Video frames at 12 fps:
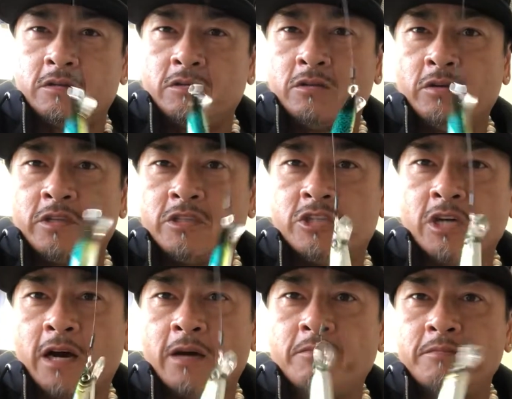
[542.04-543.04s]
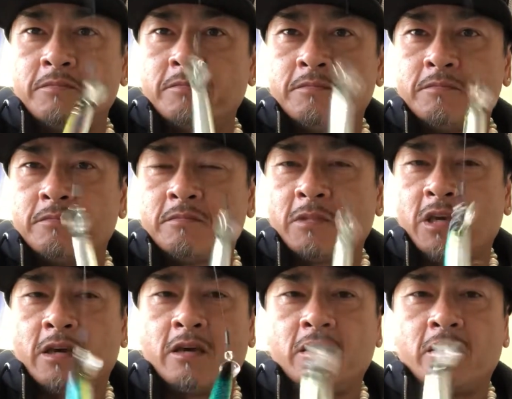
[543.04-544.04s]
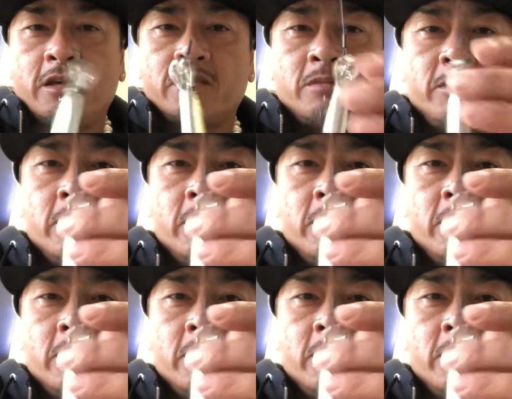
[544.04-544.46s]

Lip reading: do its job. Okay, it has to be